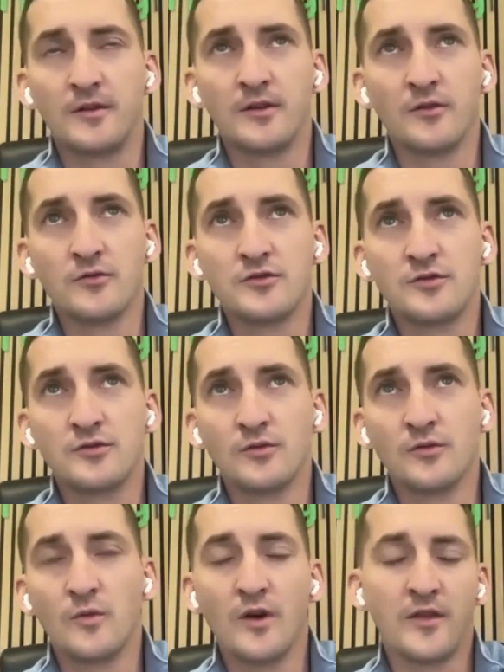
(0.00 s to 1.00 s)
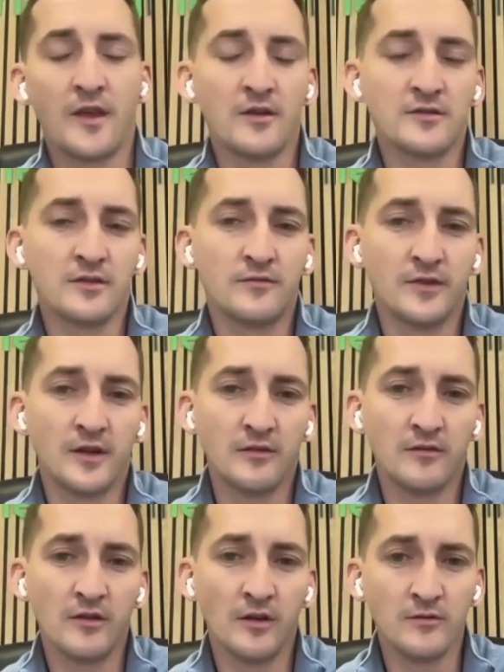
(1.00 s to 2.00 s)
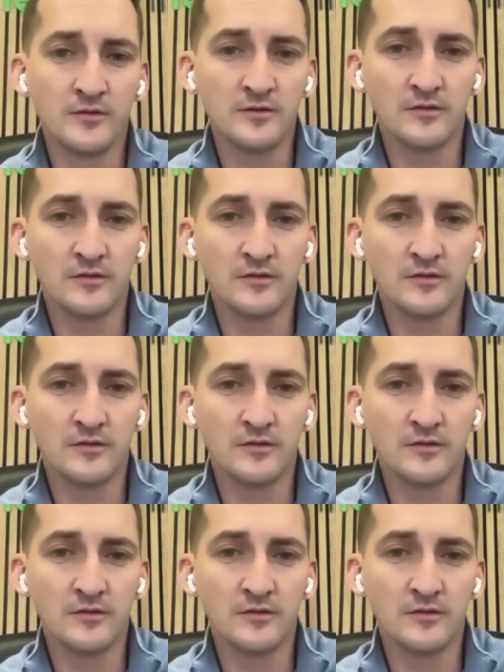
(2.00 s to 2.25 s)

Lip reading: close to 1,300 loans